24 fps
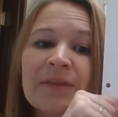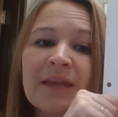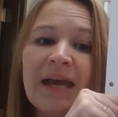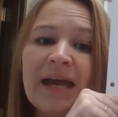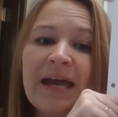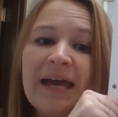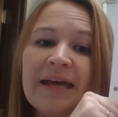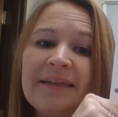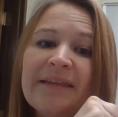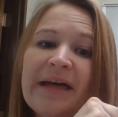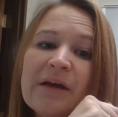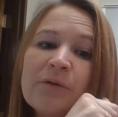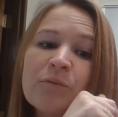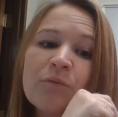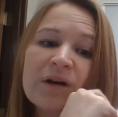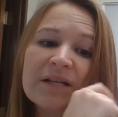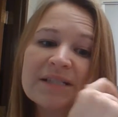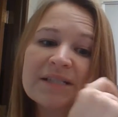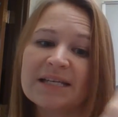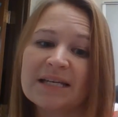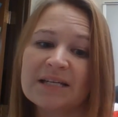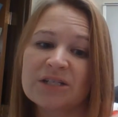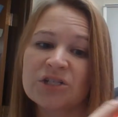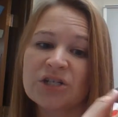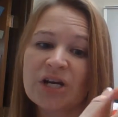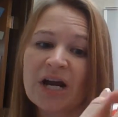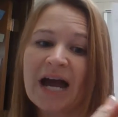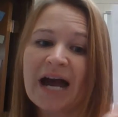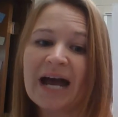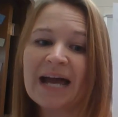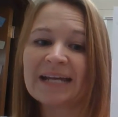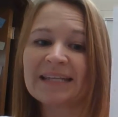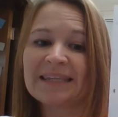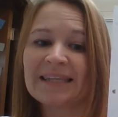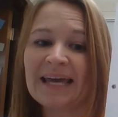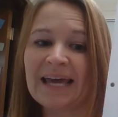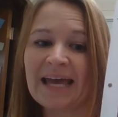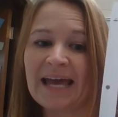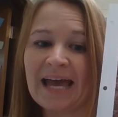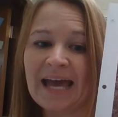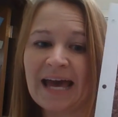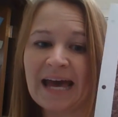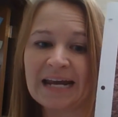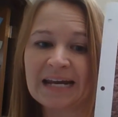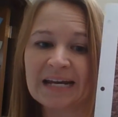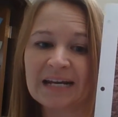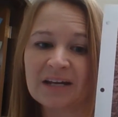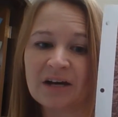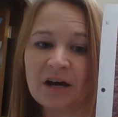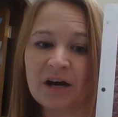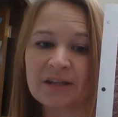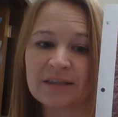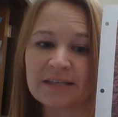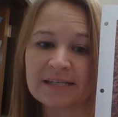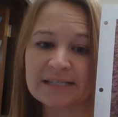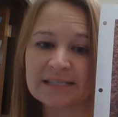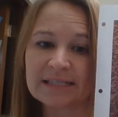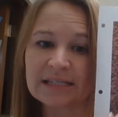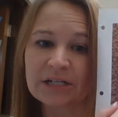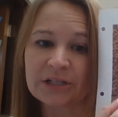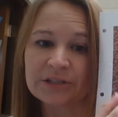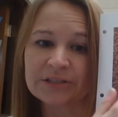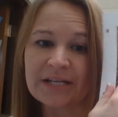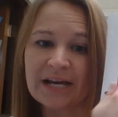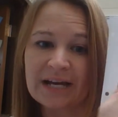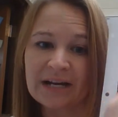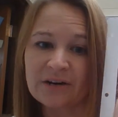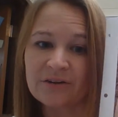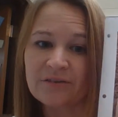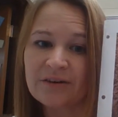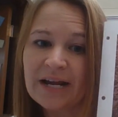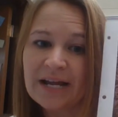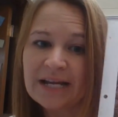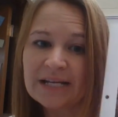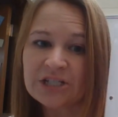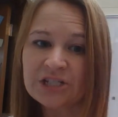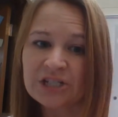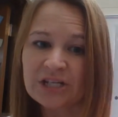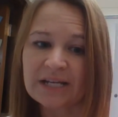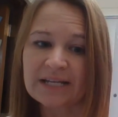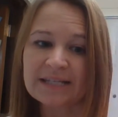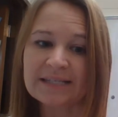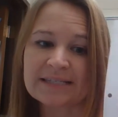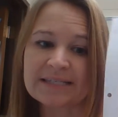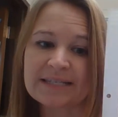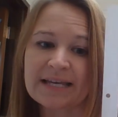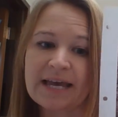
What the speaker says: And then once it dried, they added all these little decorations